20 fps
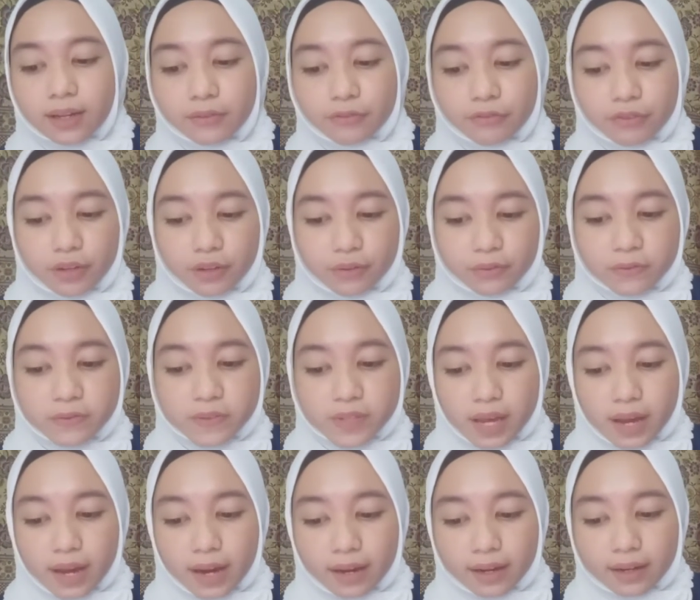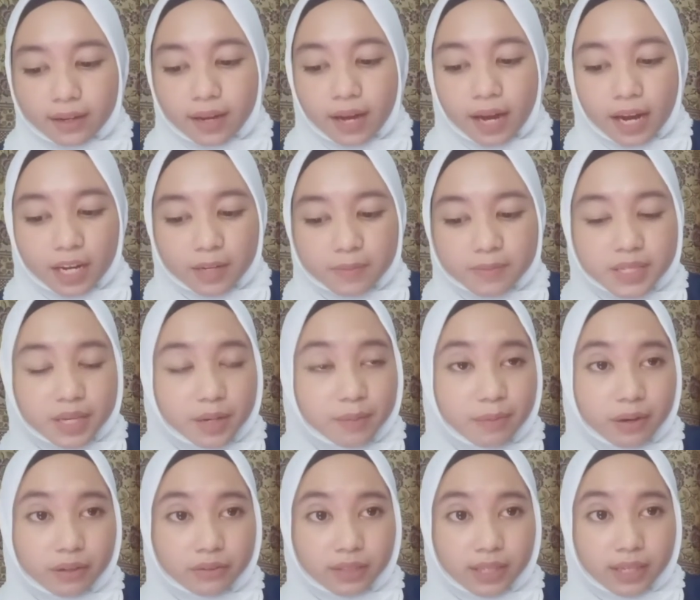views and Haim's
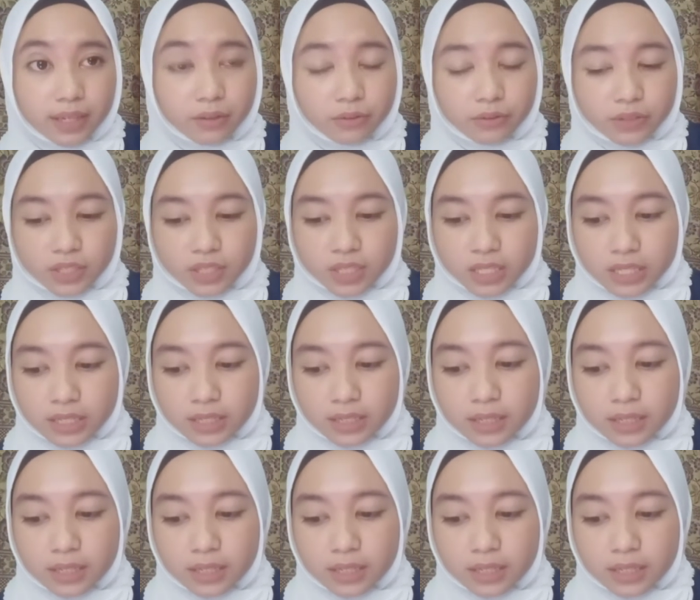about language?